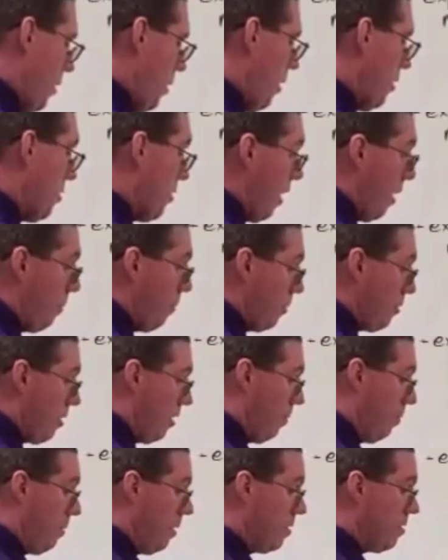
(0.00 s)
Examples
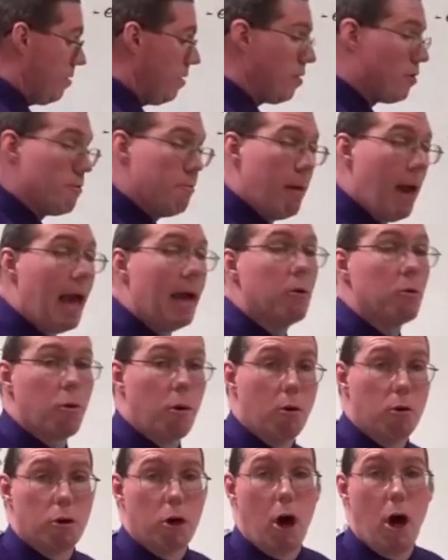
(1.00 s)
in a business:
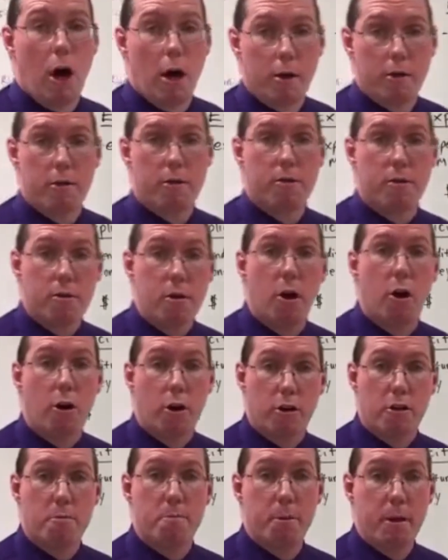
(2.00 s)
payroll costs are
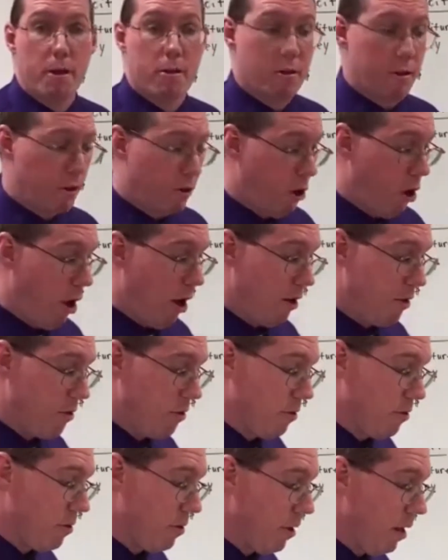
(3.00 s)
explicit
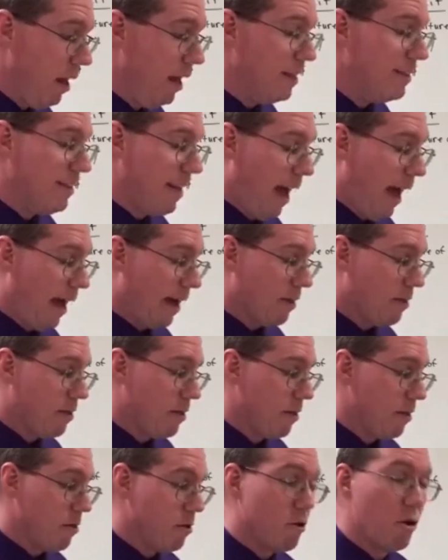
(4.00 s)
costs.
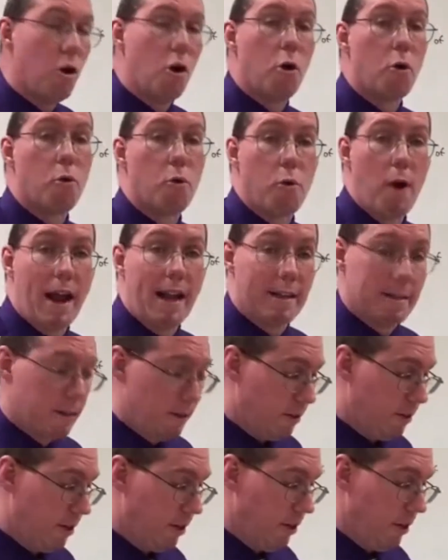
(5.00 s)
Taxes,
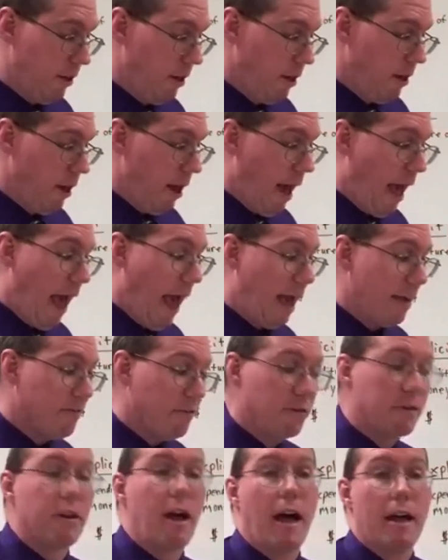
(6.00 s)
rent,
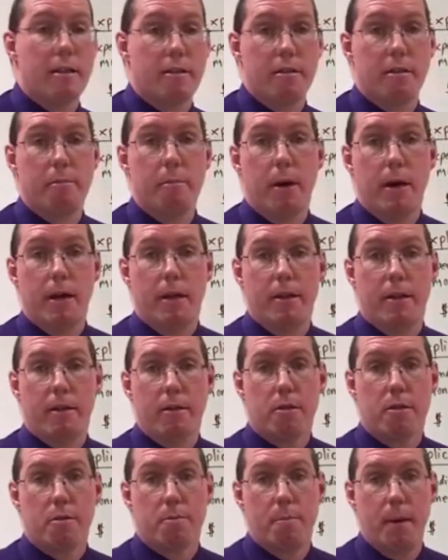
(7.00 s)
advertising money
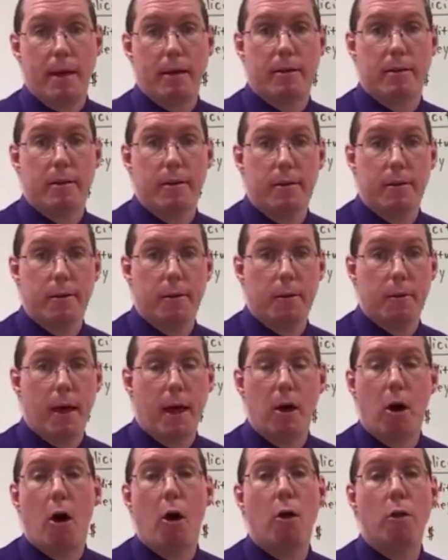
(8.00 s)
that's spent.
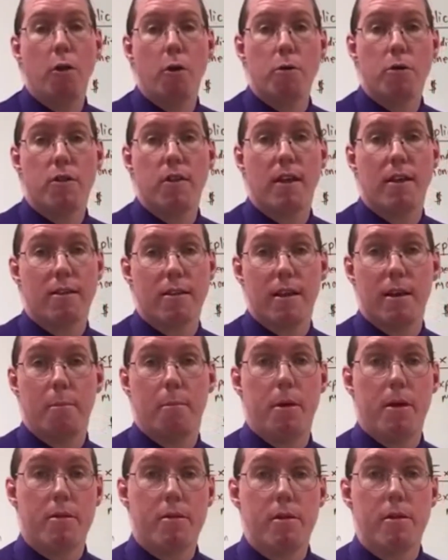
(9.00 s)
Okay, all those things in a
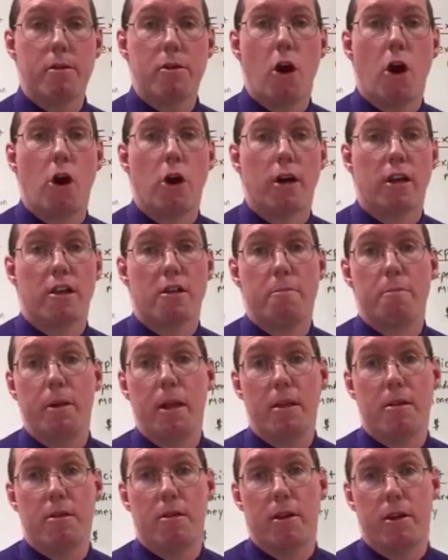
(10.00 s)
business are
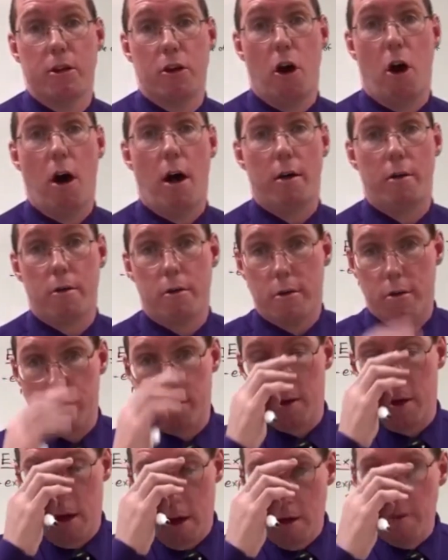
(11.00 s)
explicit
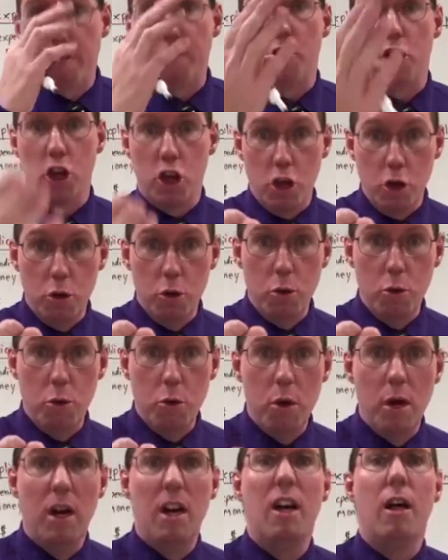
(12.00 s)
costs. For
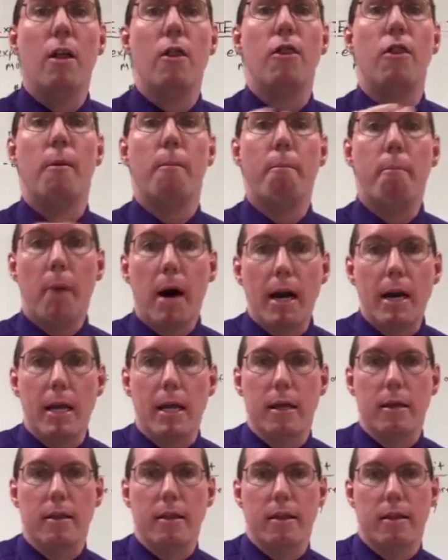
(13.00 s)
you, the
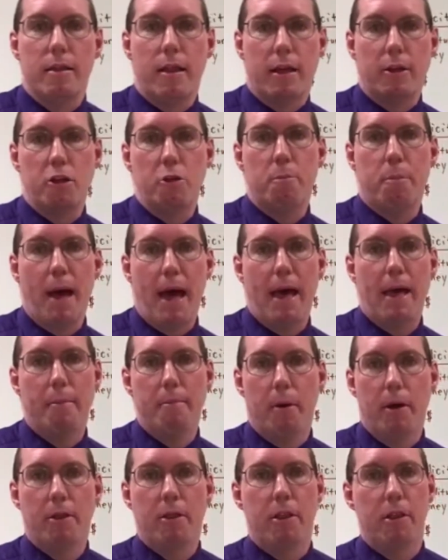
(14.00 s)
money that you pay
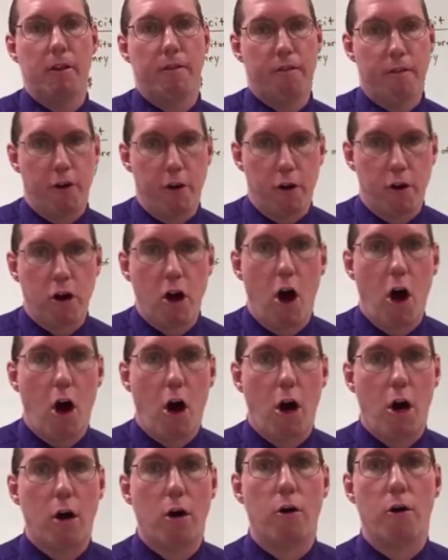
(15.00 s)
monthly for your
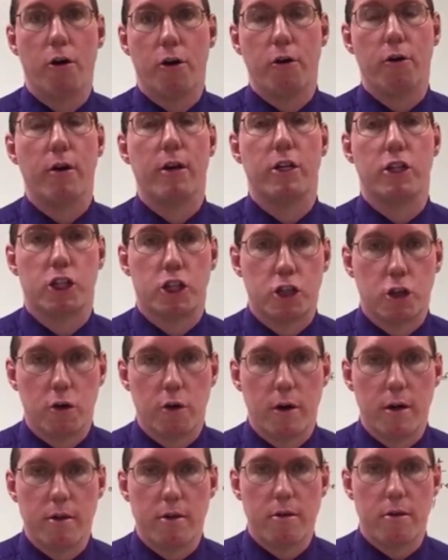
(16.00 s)
car or your
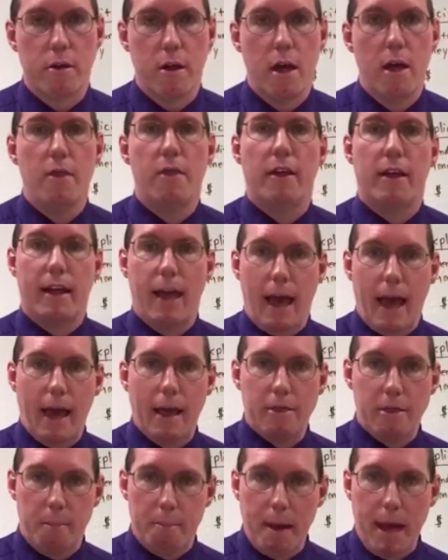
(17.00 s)
insurance,
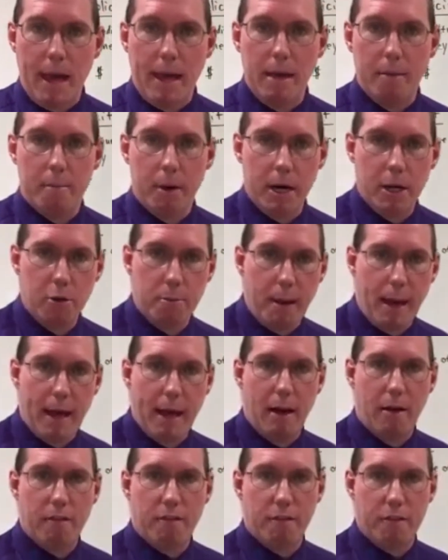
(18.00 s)
money you pay
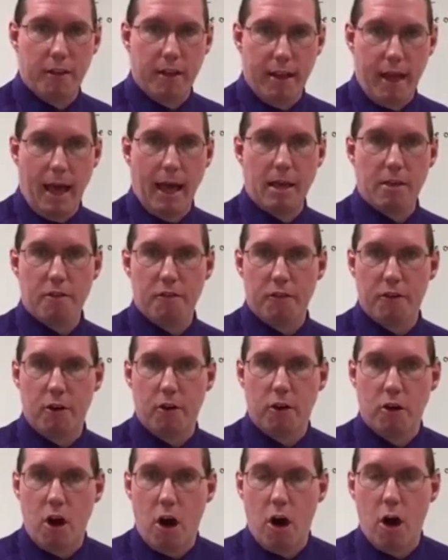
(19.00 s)
out for the gas for
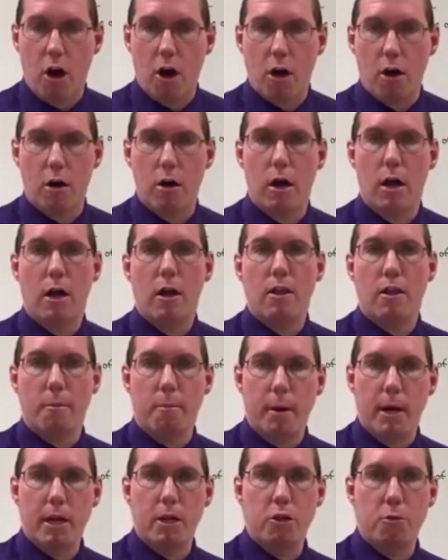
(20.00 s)
your car, the
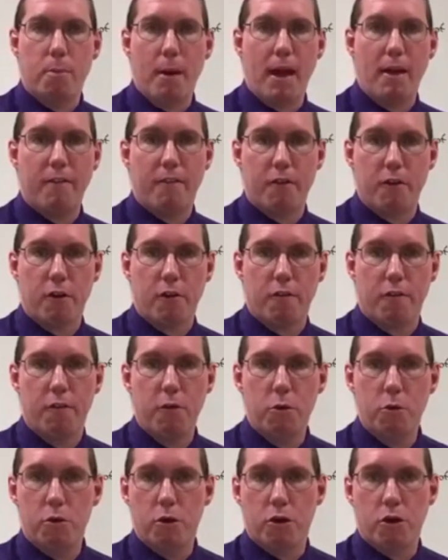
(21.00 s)
money you pay for your
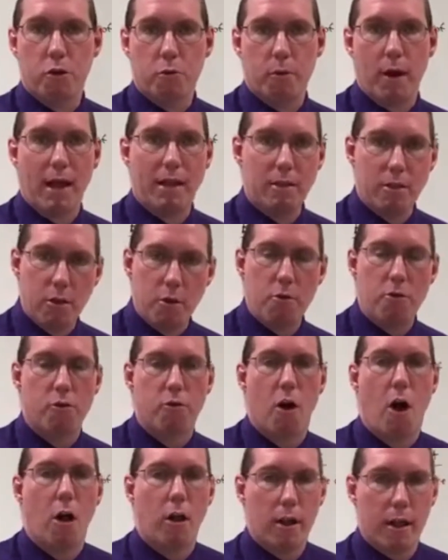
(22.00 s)
food or your rent, those
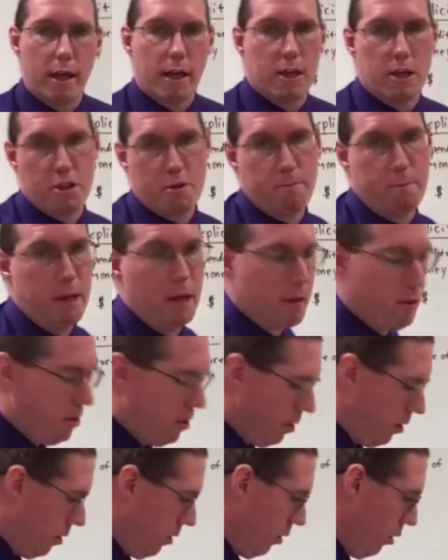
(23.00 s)
are all
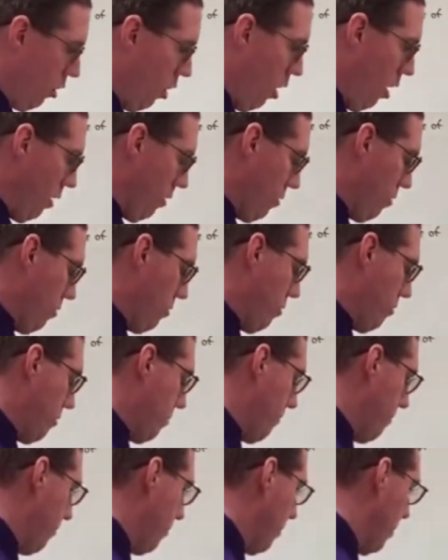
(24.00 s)
explicit costs.